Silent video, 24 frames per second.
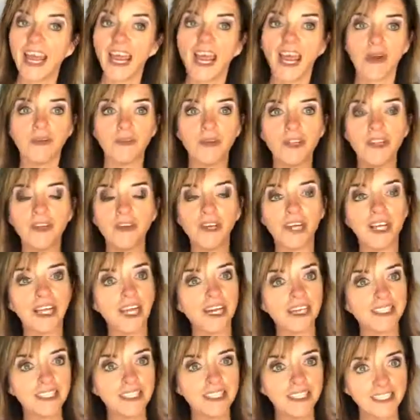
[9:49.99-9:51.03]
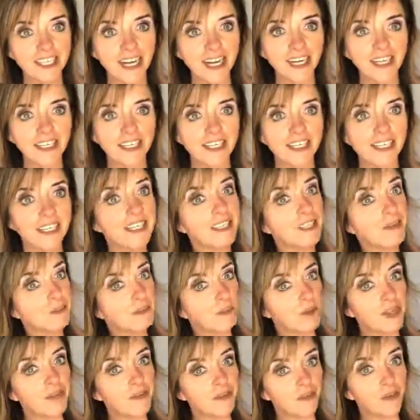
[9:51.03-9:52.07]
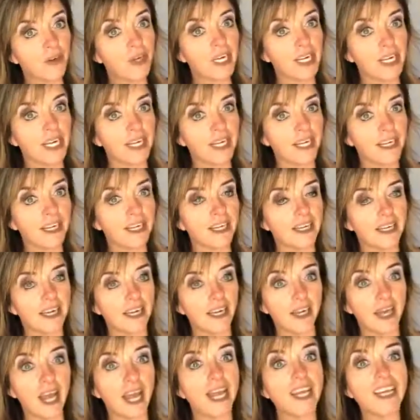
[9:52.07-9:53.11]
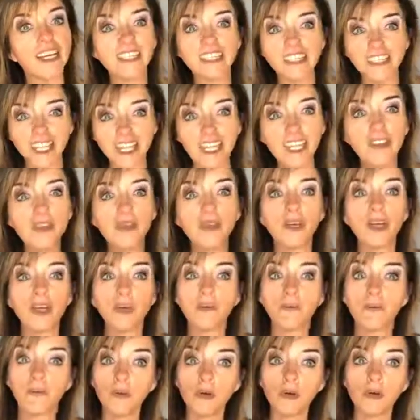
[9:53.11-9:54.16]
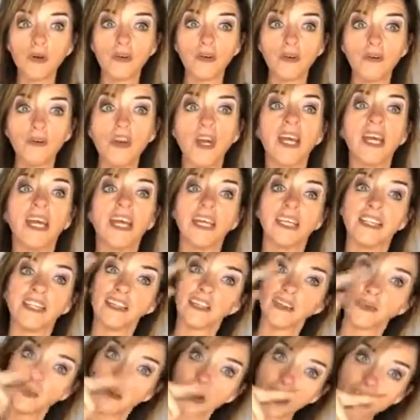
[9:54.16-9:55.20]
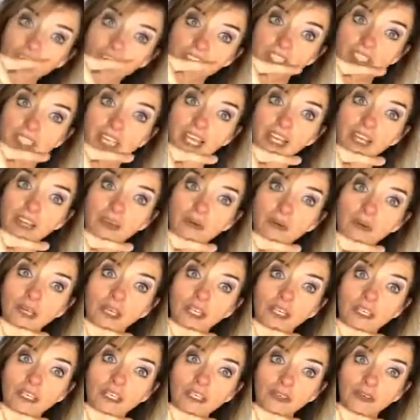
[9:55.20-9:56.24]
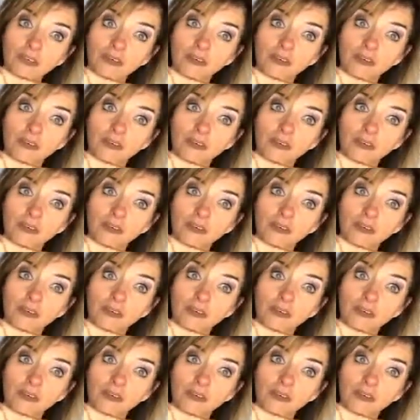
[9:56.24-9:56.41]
And when you get unstuck, it's pretty freeing, okay? Because then you can move in the direction that you want to do.